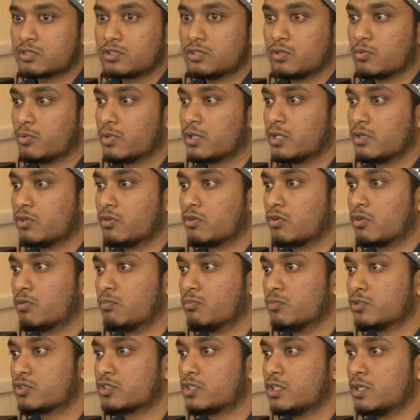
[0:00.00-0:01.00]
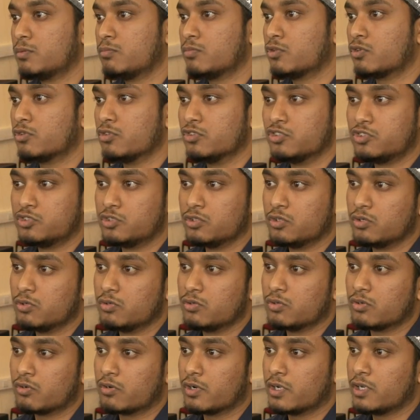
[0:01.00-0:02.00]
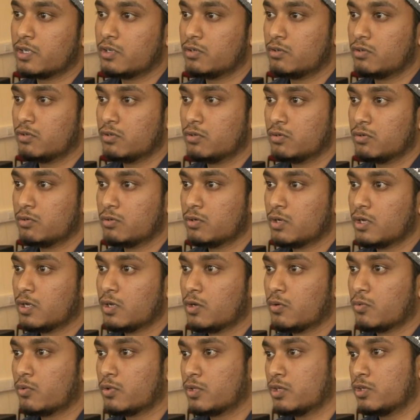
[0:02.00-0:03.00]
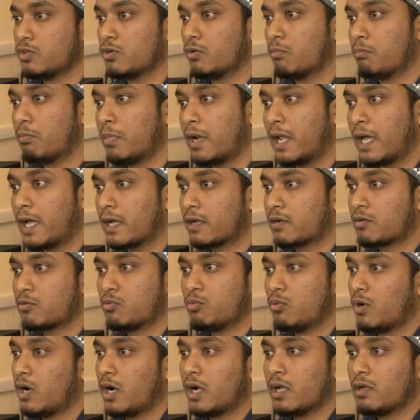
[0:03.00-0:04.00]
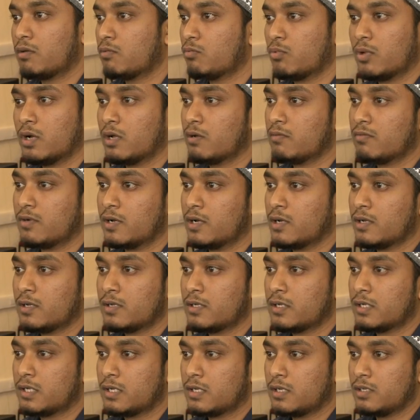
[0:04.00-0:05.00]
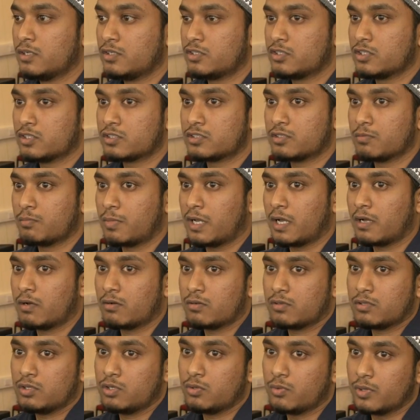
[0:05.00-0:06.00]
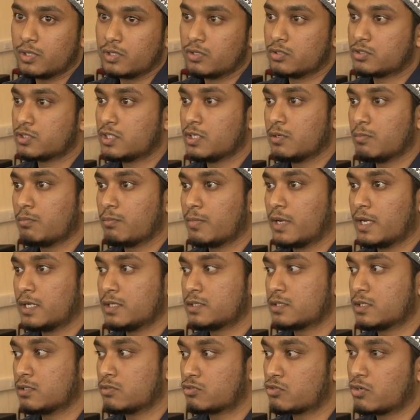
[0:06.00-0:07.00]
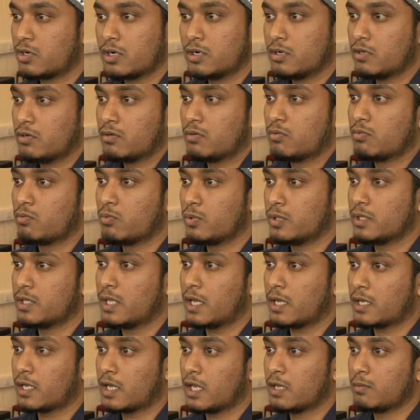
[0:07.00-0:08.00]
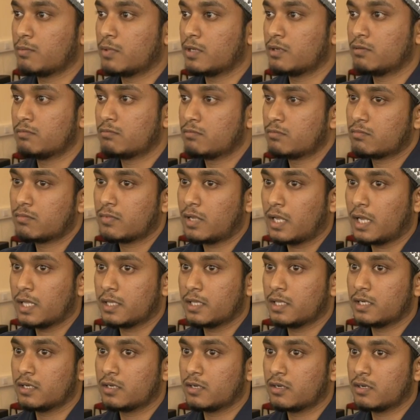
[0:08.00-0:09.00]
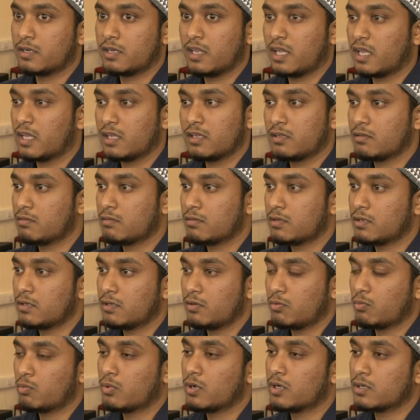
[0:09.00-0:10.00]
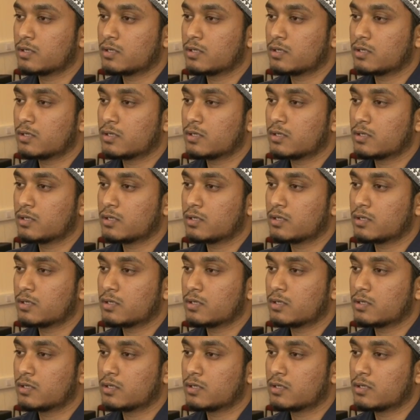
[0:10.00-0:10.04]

asks you whether you're a Muslim, you're a Jew, you're a Hindu, whether you're black, white, whatever. It's just about you and your teammates and trying to win that game, and at the end of the day, it